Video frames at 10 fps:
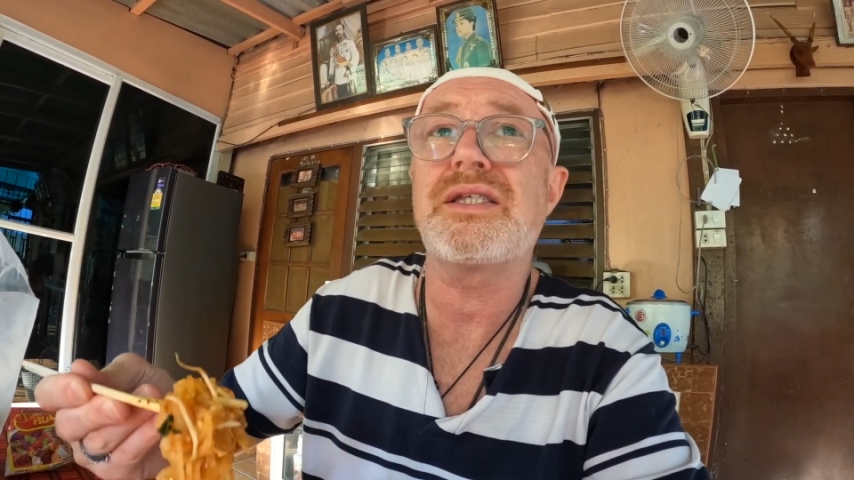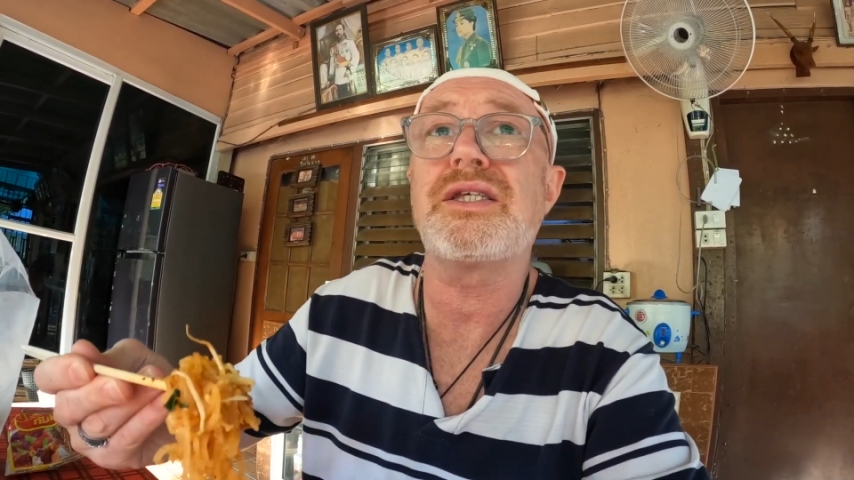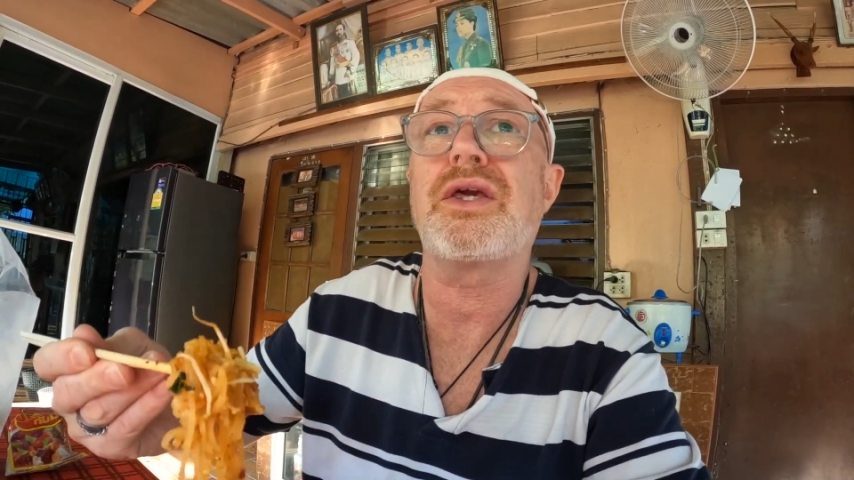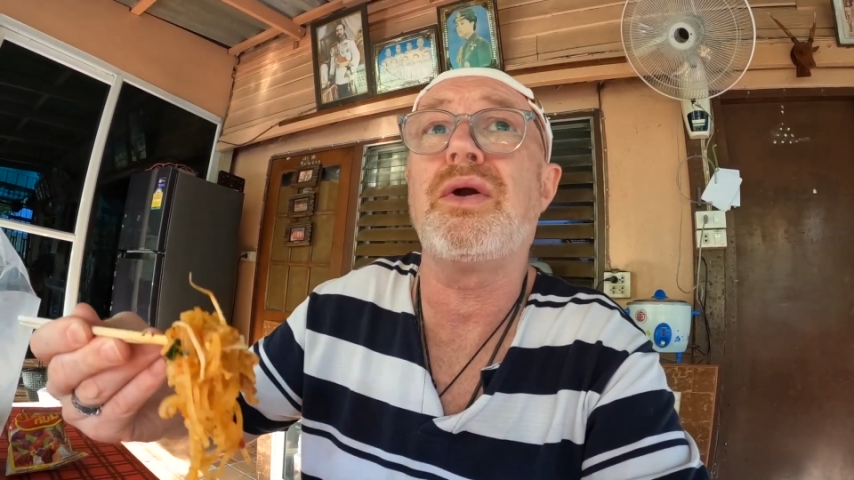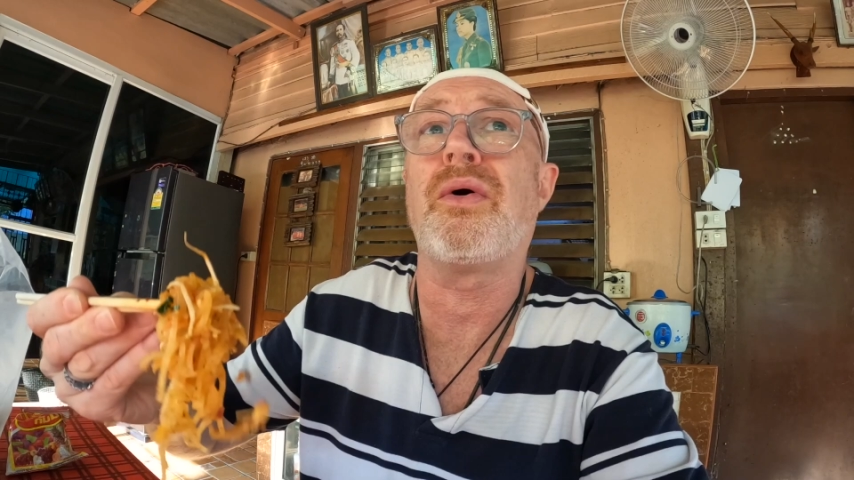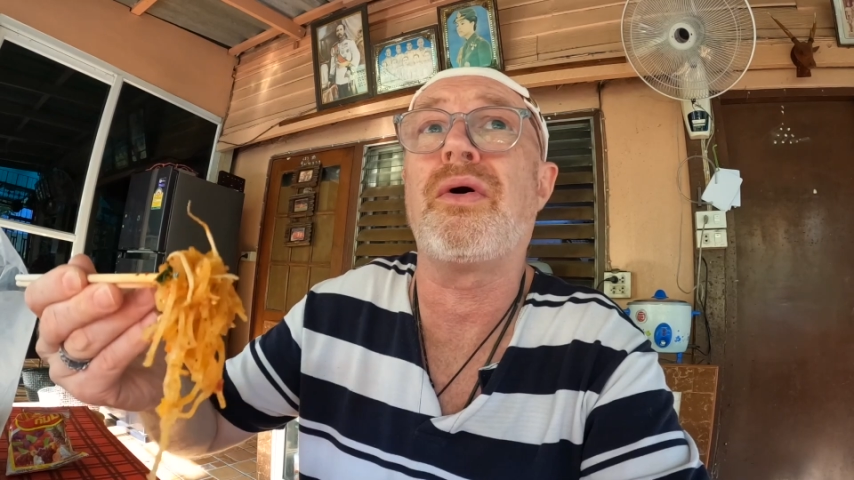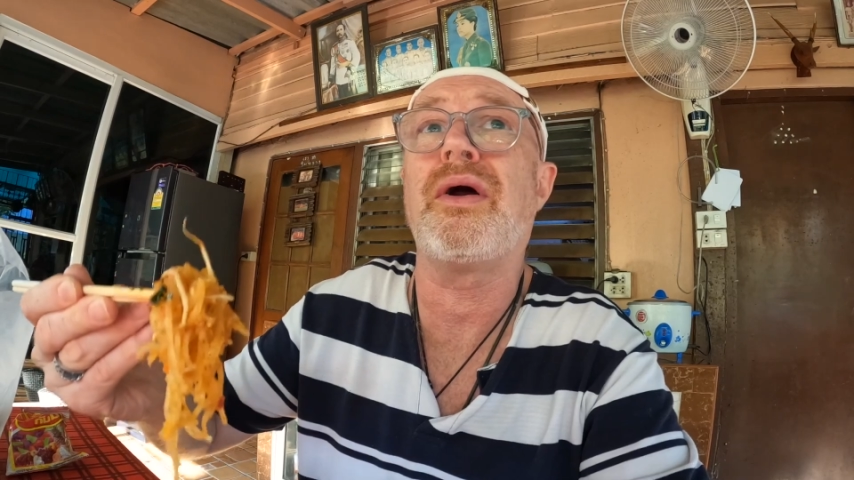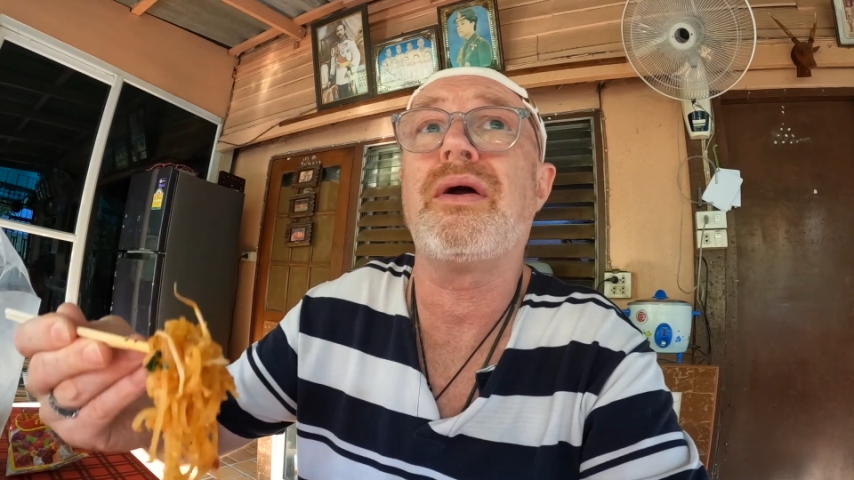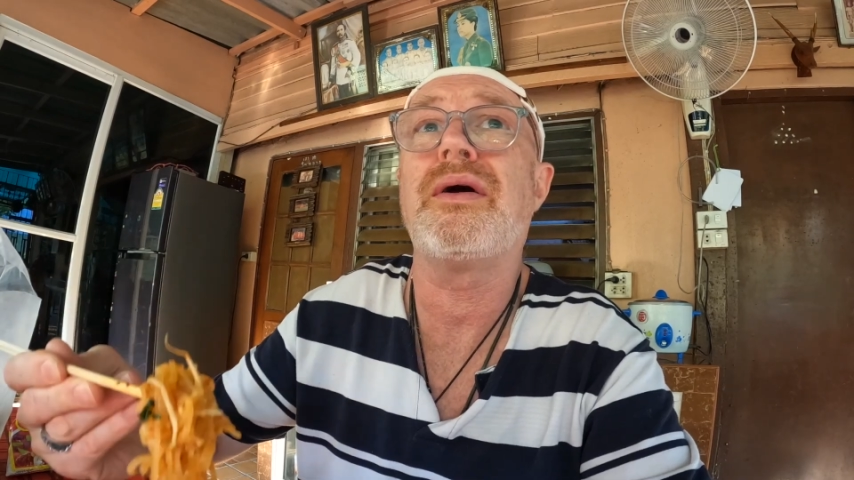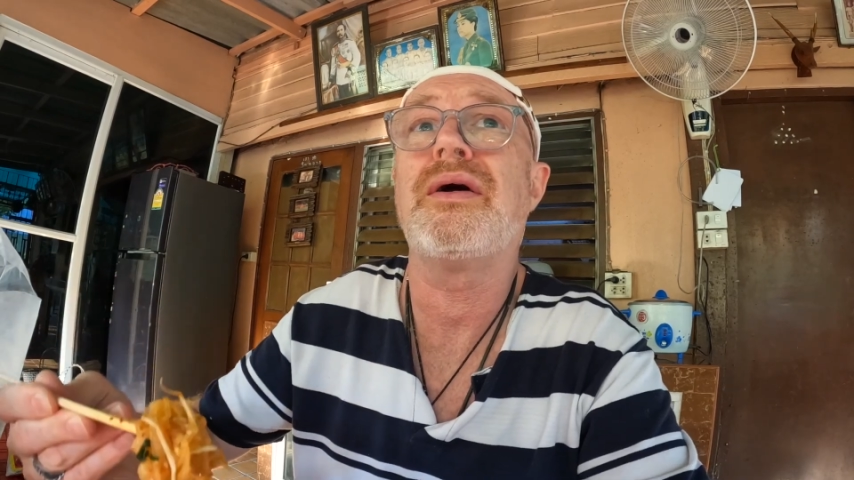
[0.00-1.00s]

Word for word: secure.